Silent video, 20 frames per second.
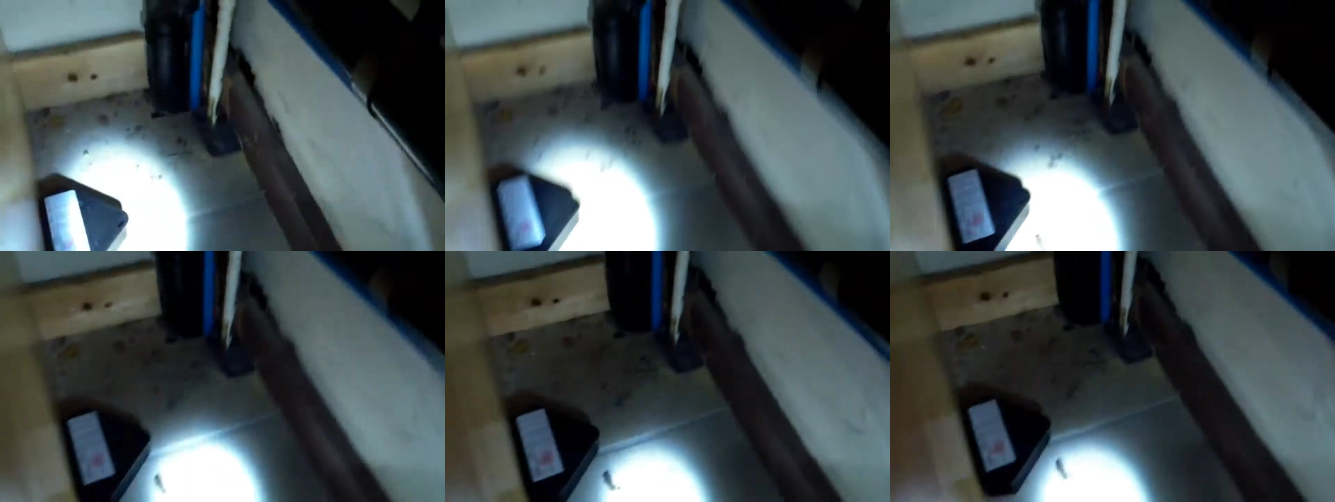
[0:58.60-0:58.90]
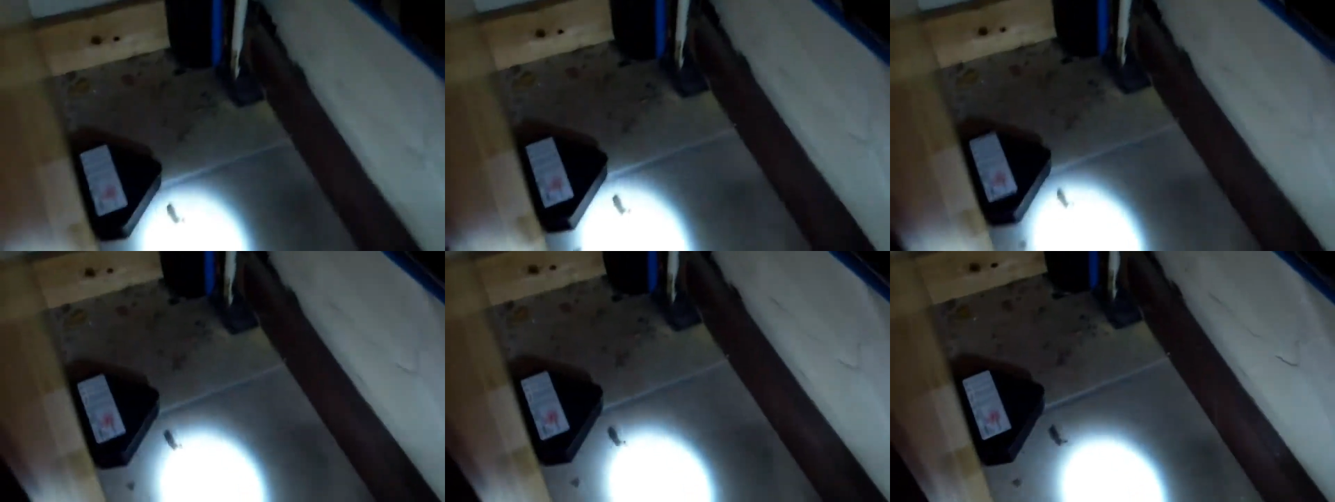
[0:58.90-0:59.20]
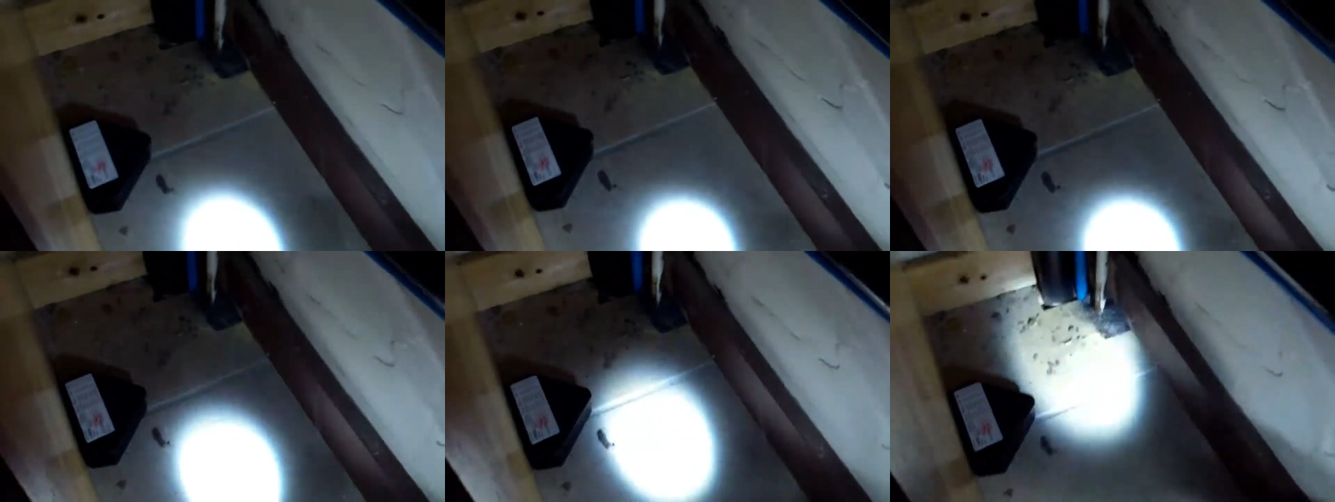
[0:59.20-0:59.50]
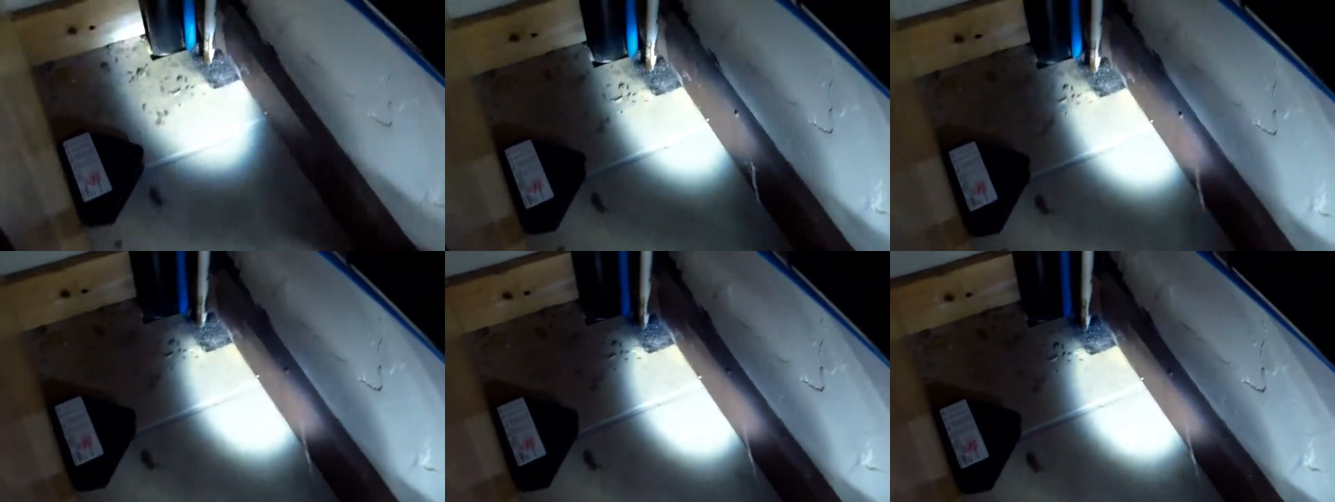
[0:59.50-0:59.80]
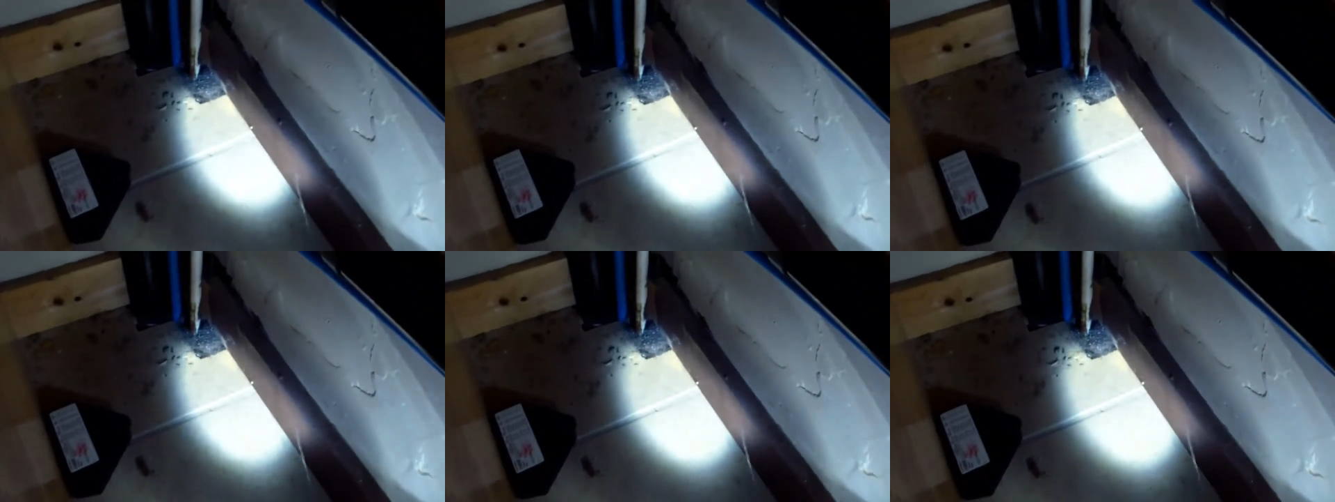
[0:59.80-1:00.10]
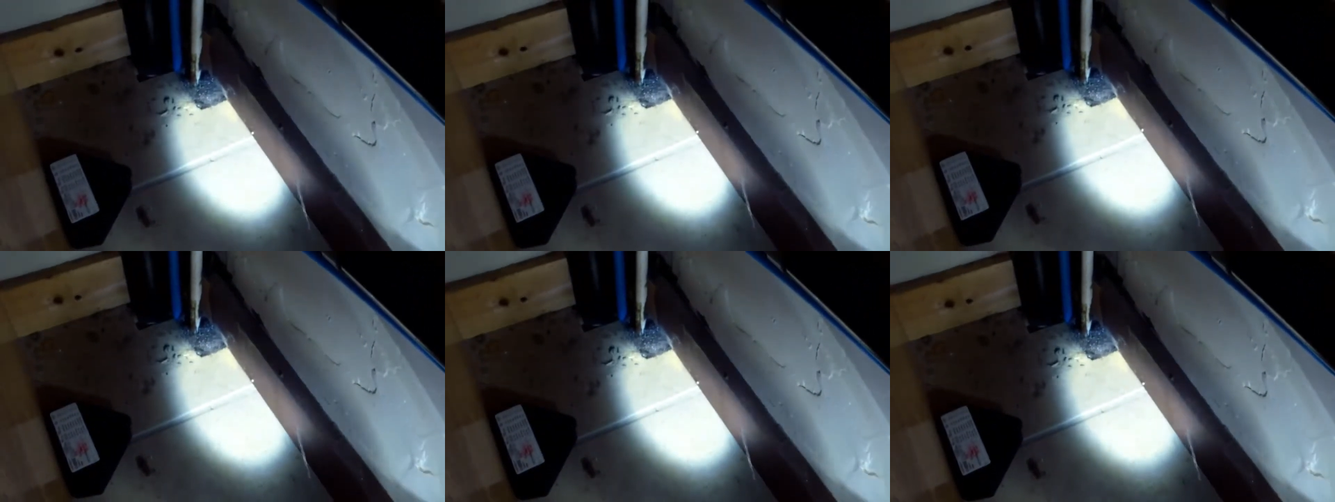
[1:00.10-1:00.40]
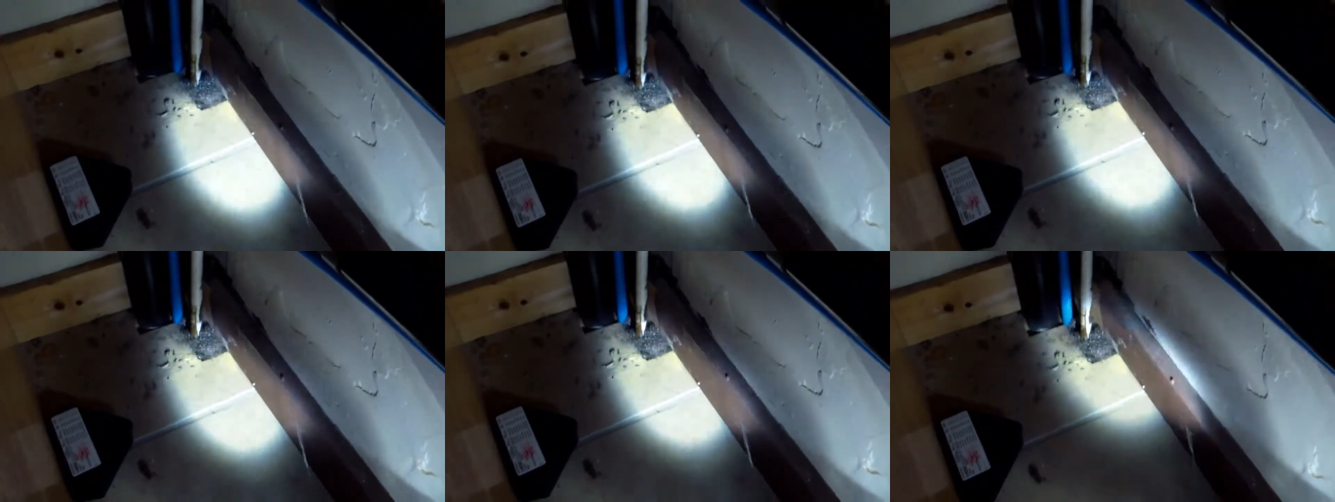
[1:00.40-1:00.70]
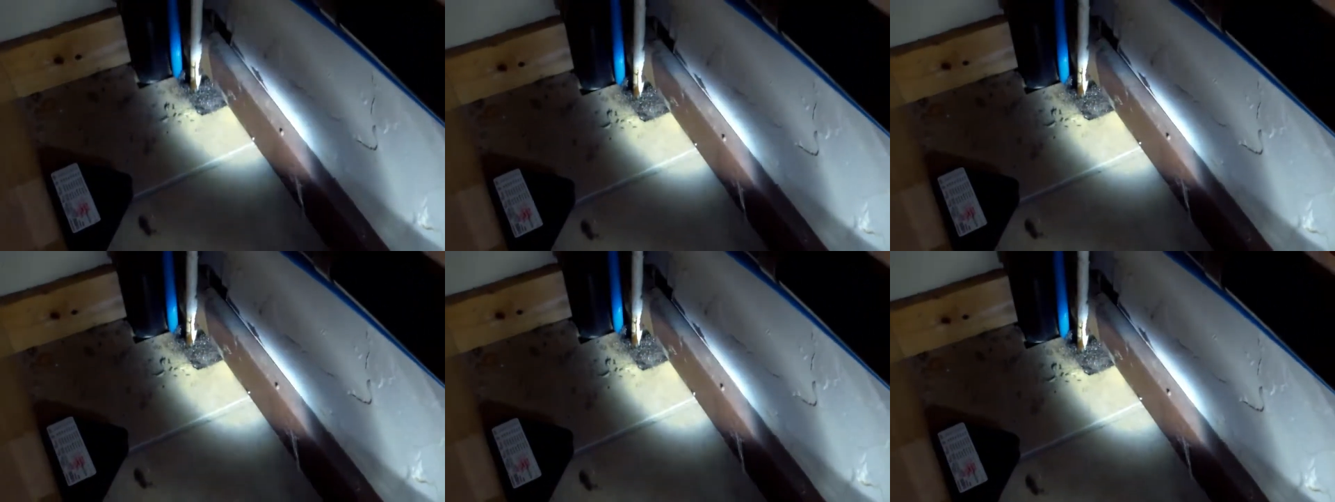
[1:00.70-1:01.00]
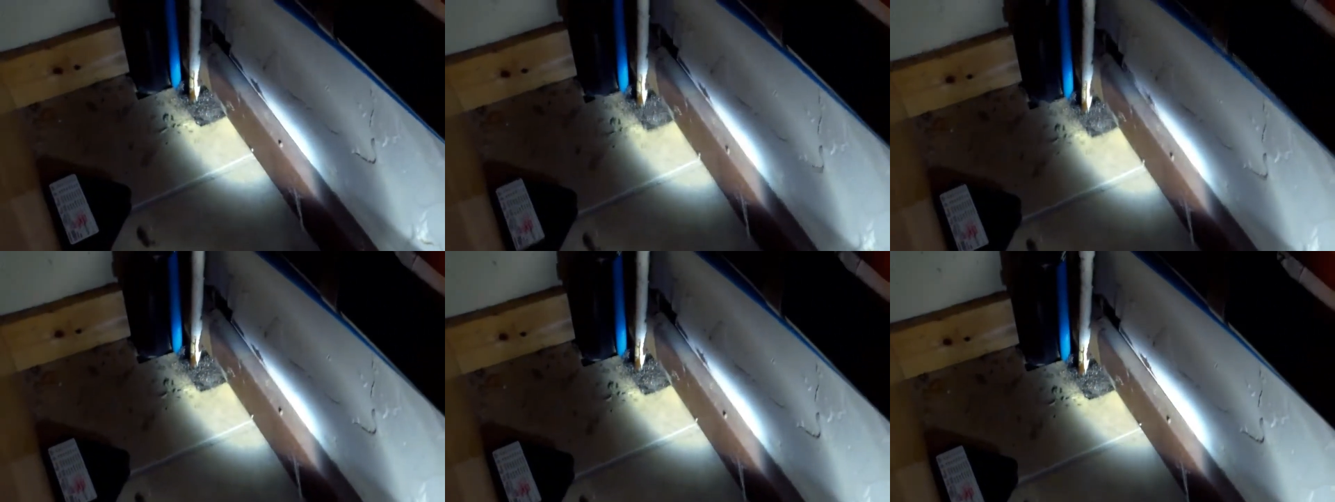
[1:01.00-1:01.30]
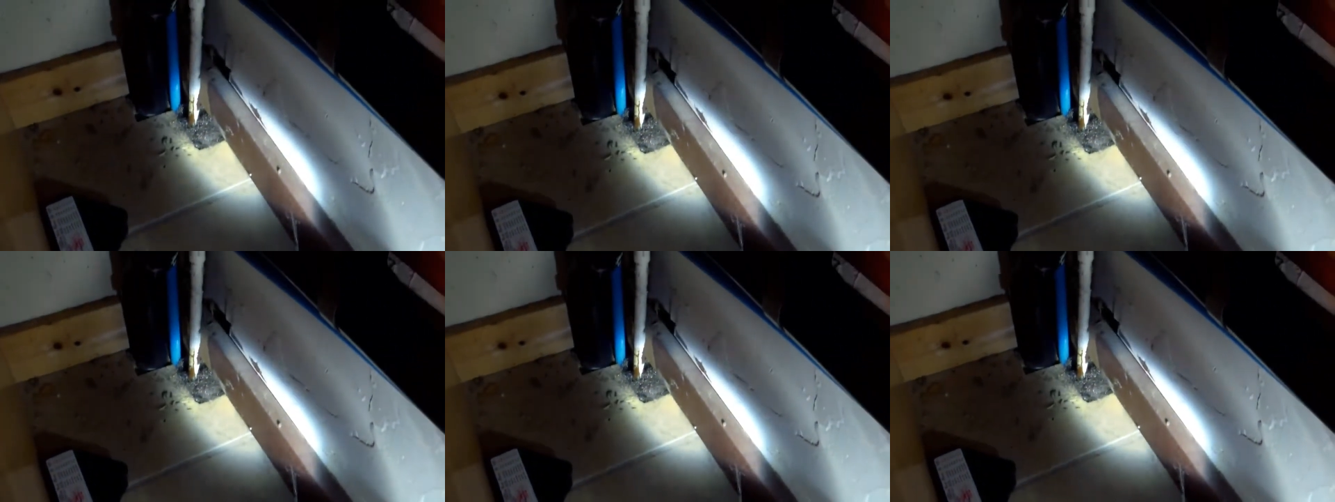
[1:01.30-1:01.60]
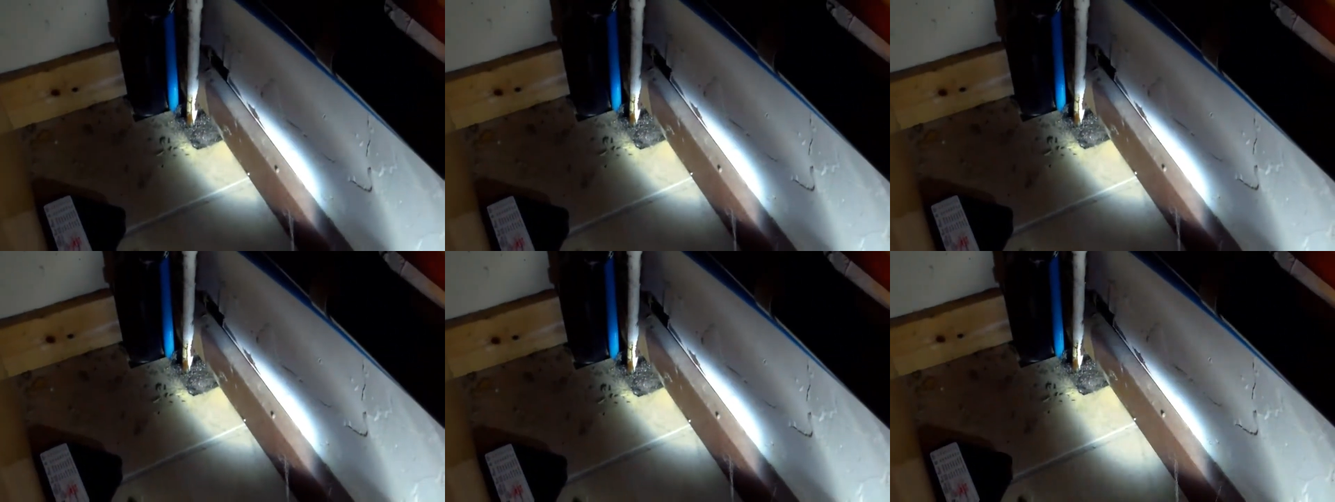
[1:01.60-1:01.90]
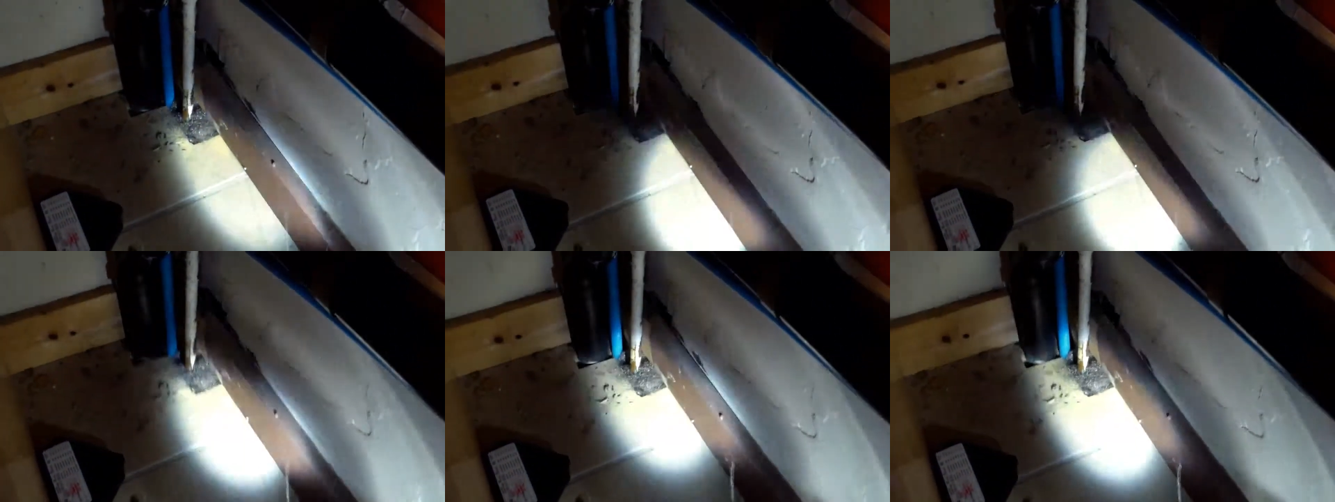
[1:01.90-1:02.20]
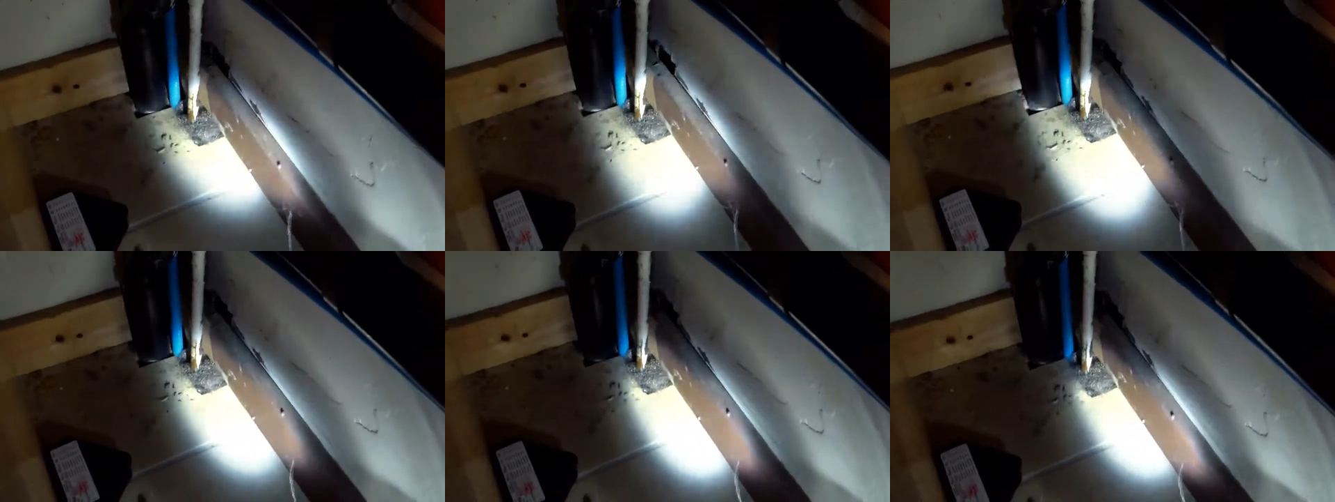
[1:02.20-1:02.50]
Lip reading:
No face is visible, so there are no lips to read.